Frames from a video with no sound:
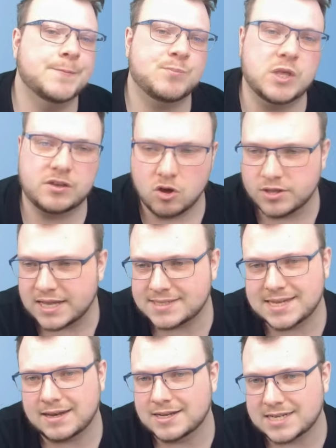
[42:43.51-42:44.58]
They've got that
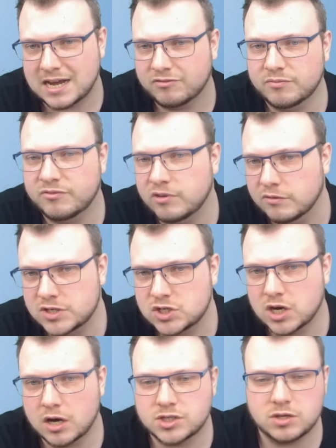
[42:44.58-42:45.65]
second attack from Furious
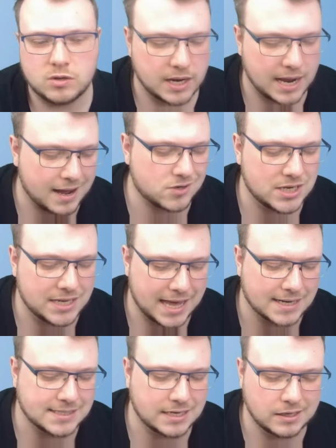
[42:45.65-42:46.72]
Charge, so you can actually
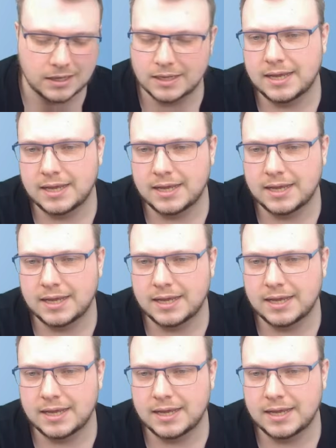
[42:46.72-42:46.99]
get in,